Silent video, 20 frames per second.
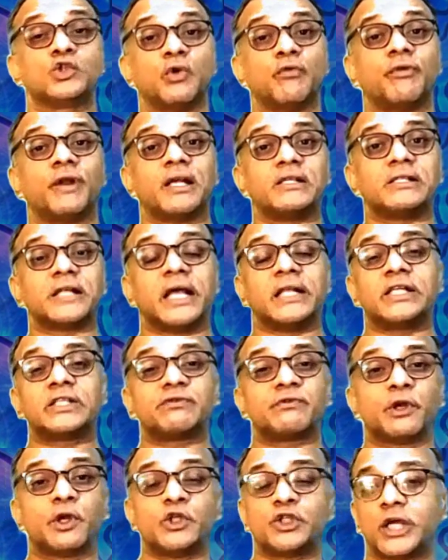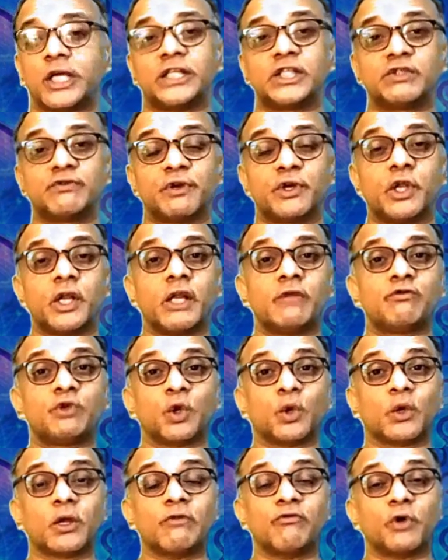So friends, like this video, share this video, and if
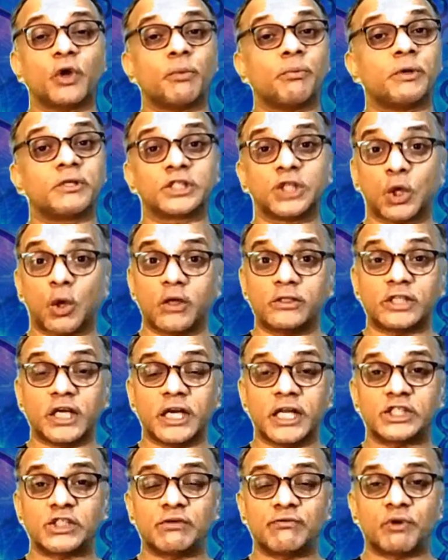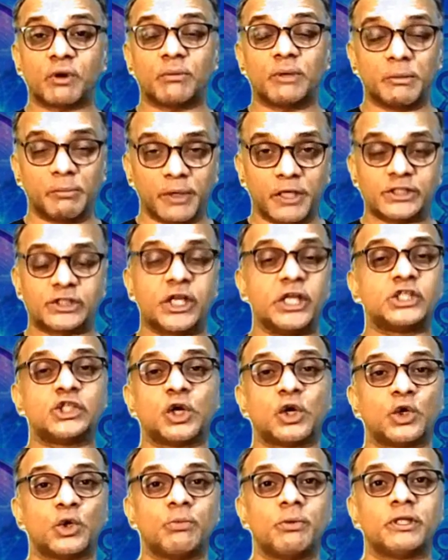you're looking for a personal consultation from me, please
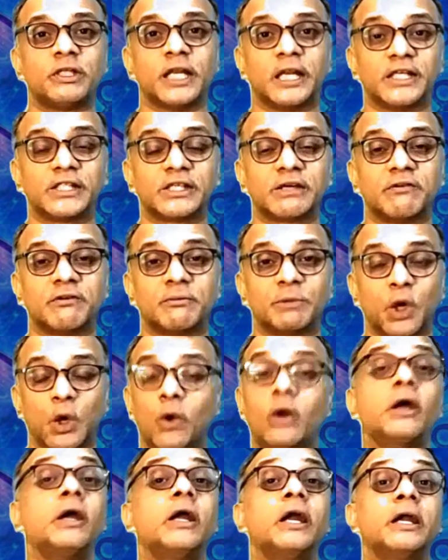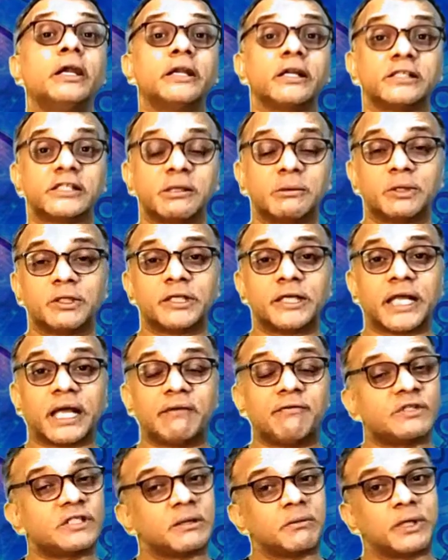reach out to me, the link is given below. Till some other
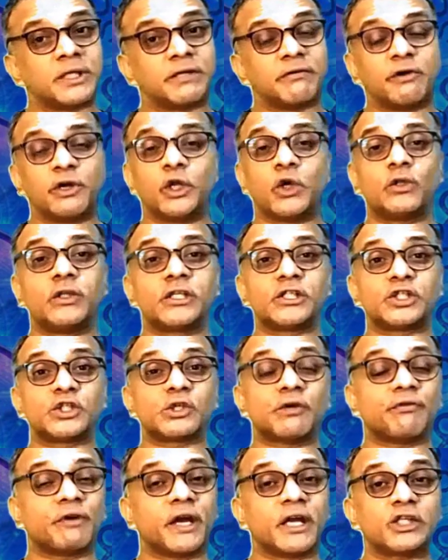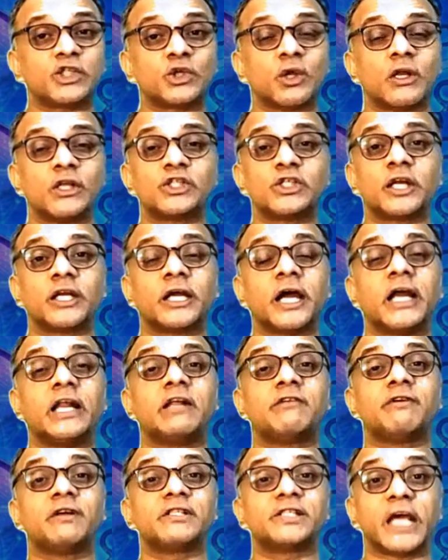time with some other video, this is a friend astrologer and
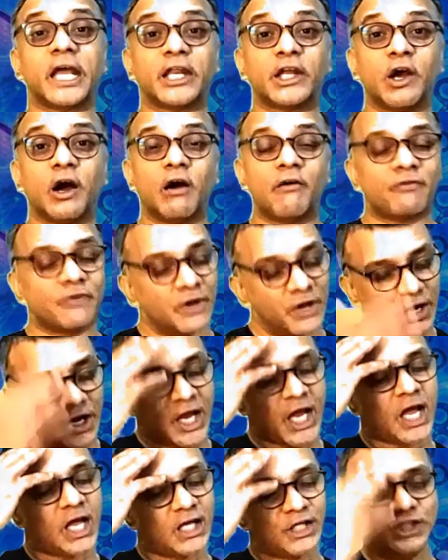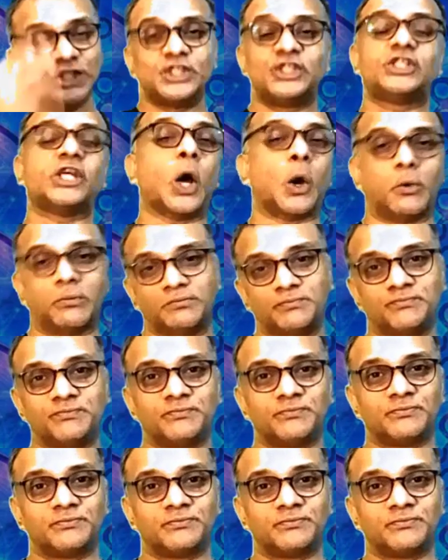guide Irfan signing off. Ciao.